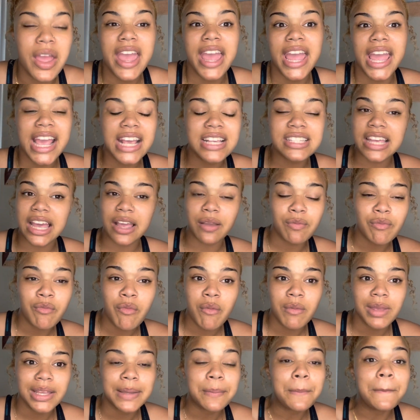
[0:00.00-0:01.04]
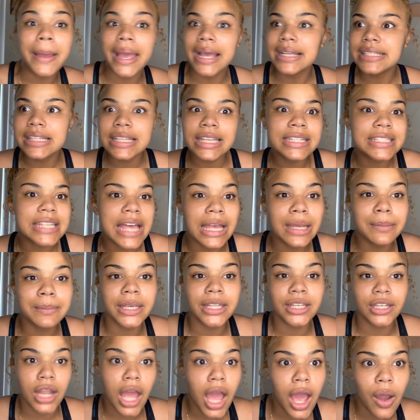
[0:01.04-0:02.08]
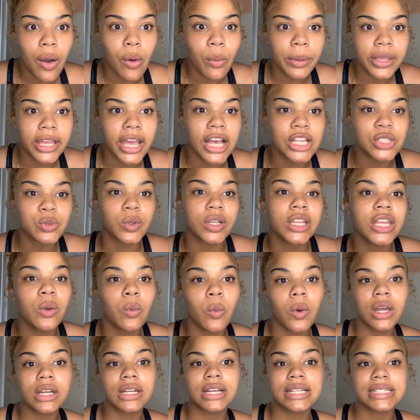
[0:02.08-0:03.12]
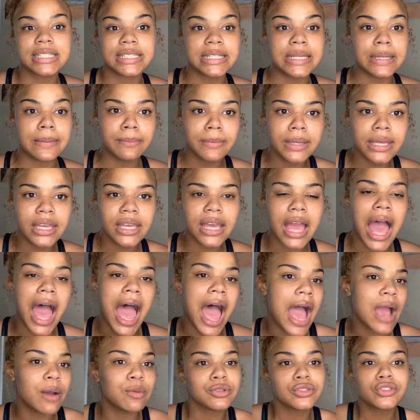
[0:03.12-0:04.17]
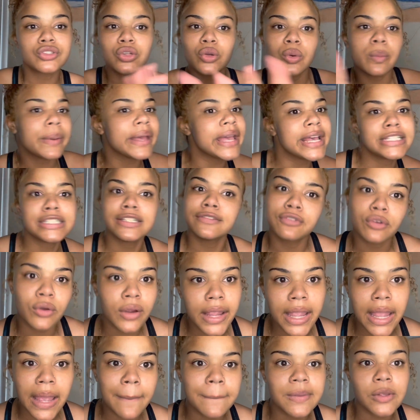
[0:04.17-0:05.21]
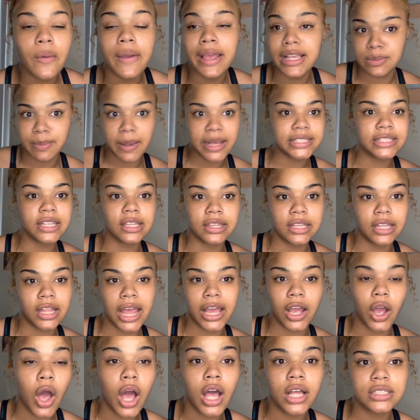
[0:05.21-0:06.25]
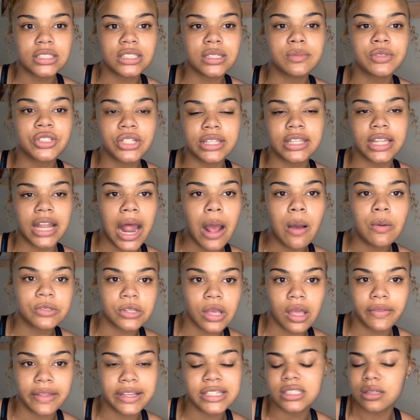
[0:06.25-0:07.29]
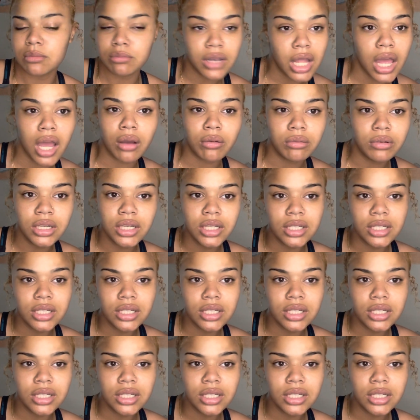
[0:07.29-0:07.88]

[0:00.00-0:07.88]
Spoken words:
He's, like, basically telling me no, because when he wanted to see me, I was too busy for him. So, he's basically, like, on some shit that I was on, like, some no.